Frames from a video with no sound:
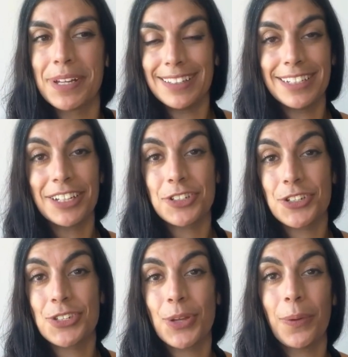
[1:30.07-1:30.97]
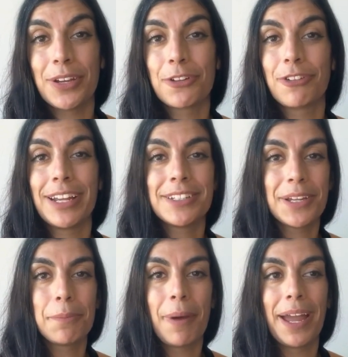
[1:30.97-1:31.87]
I think it's just so ingrained
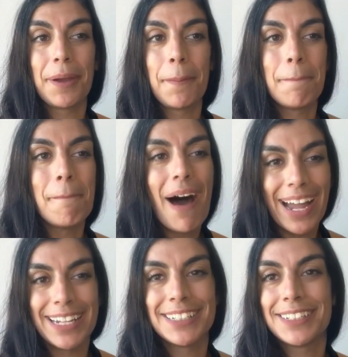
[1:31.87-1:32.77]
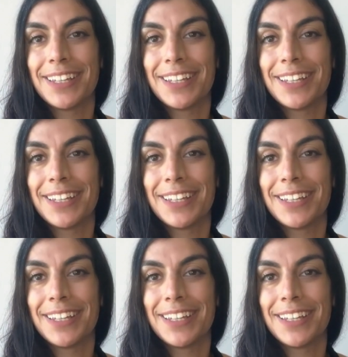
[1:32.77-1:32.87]
in my mind